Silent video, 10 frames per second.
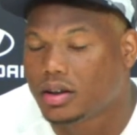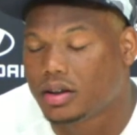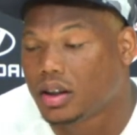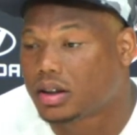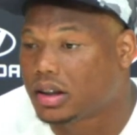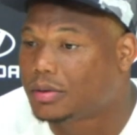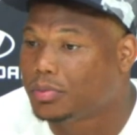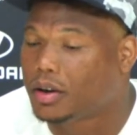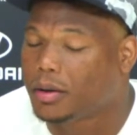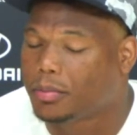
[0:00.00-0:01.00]
Justin, is
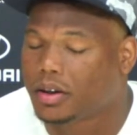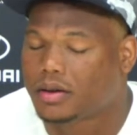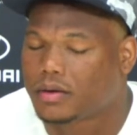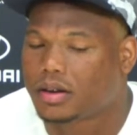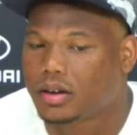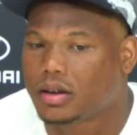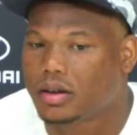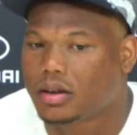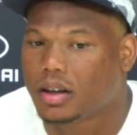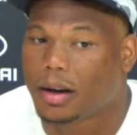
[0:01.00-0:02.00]
pretty impressive to see,
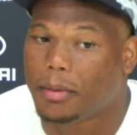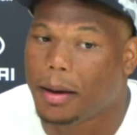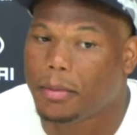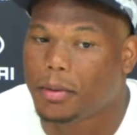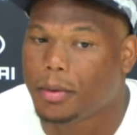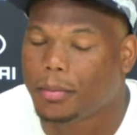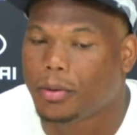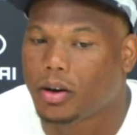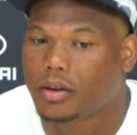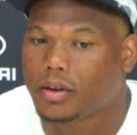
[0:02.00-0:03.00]
and I'm happy to be a
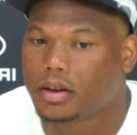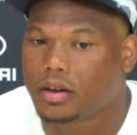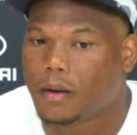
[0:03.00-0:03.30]
part of it.